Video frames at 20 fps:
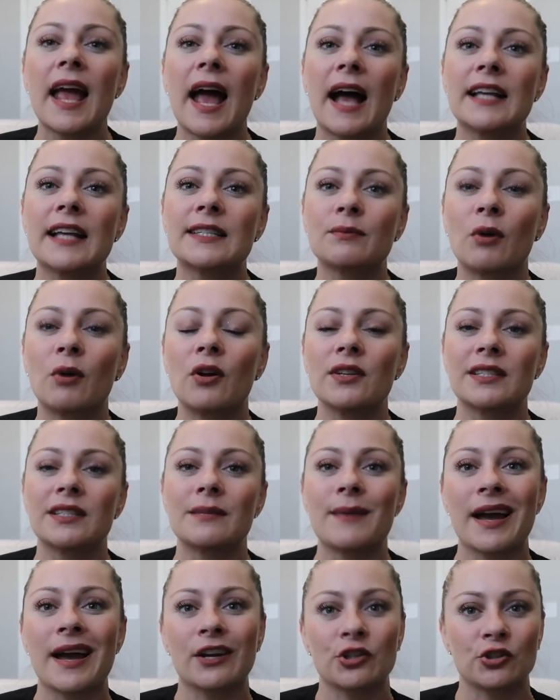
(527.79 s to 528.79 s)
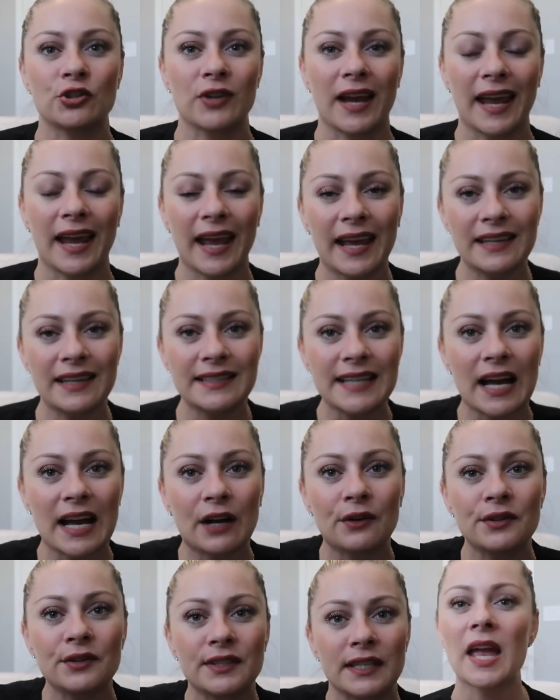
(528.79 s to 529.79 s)
as well as some extra hand
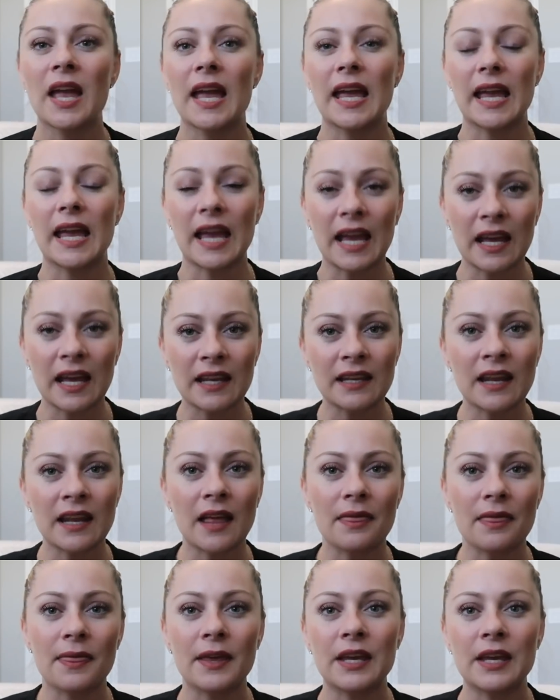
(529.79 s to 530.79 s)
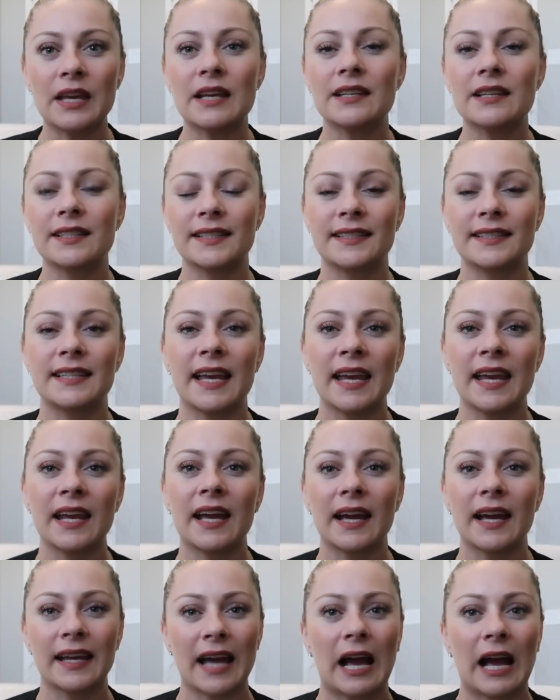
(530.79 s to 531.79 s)
towels. In the
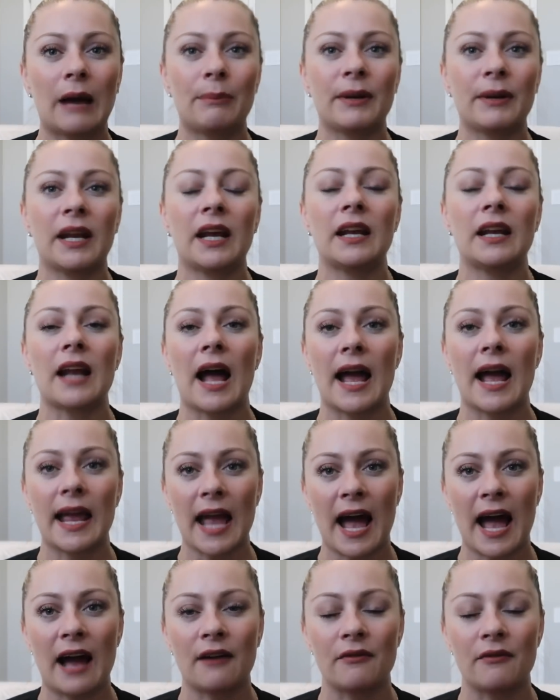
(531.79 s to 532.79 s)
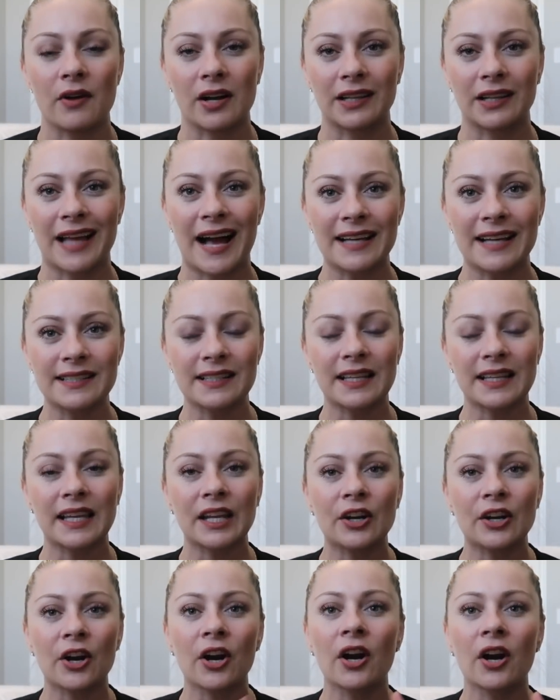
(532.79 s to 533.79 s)
sink cabinet, I have glass
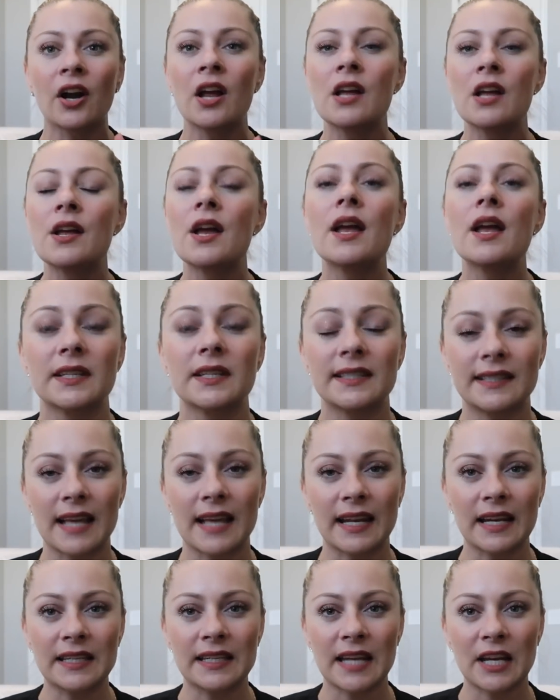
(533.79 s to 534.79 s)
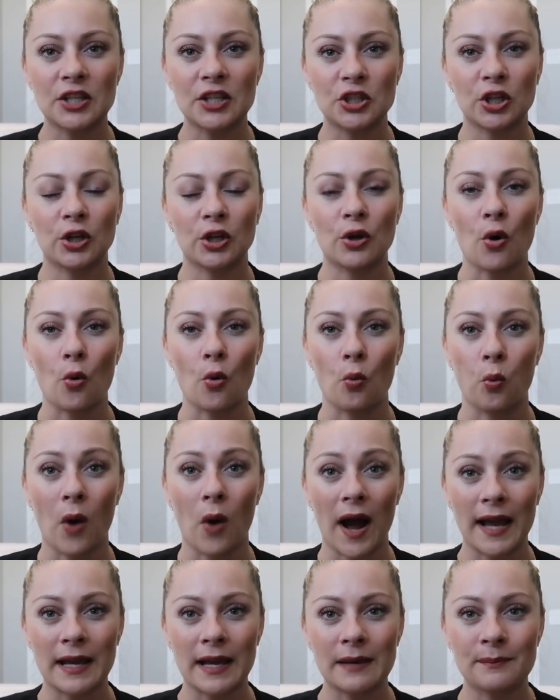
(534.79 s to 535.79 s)
cleaner, sanitation
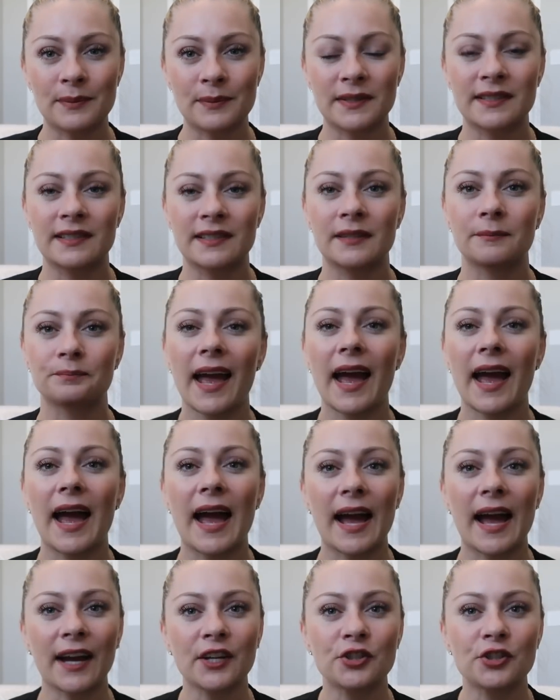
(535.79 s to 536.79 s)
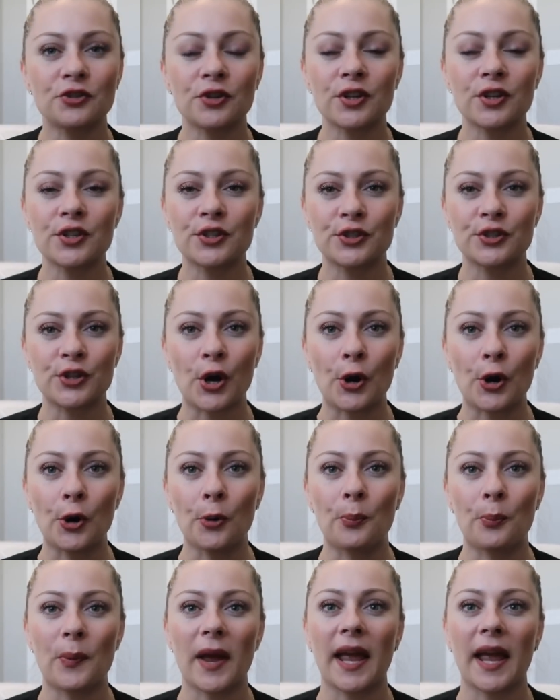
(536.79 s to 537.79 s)
wipes, extra
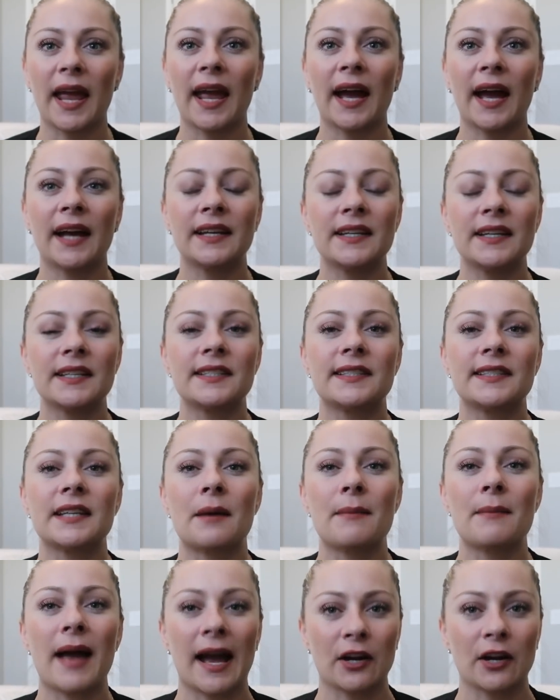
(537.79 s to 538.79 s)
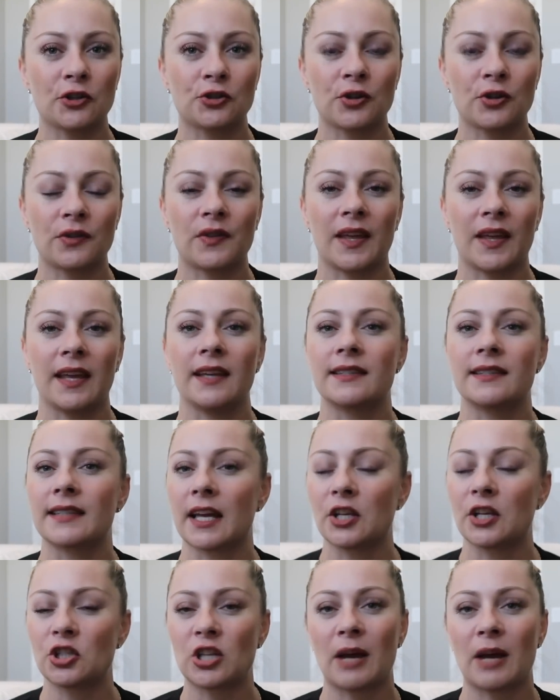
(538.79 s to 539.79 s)
soap, and some extra things
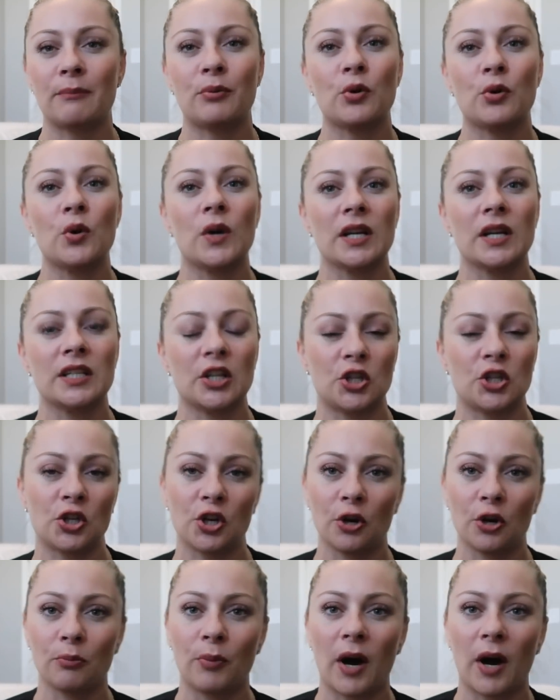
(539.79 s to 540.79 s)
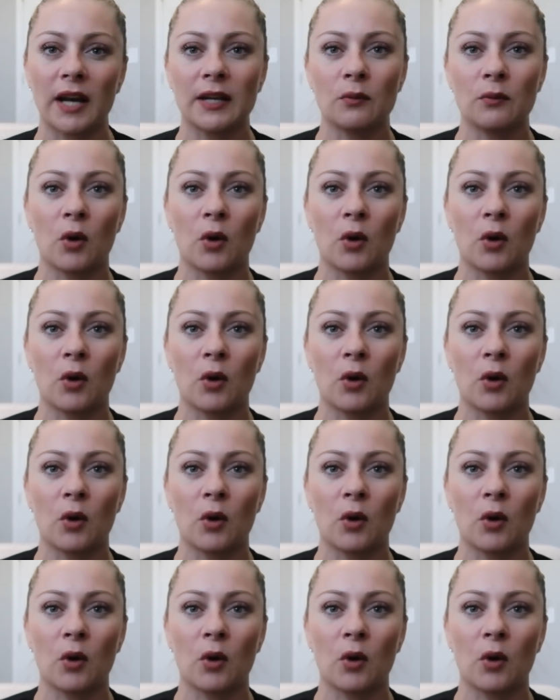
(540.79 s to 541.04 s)
like shampoo, conditioner, body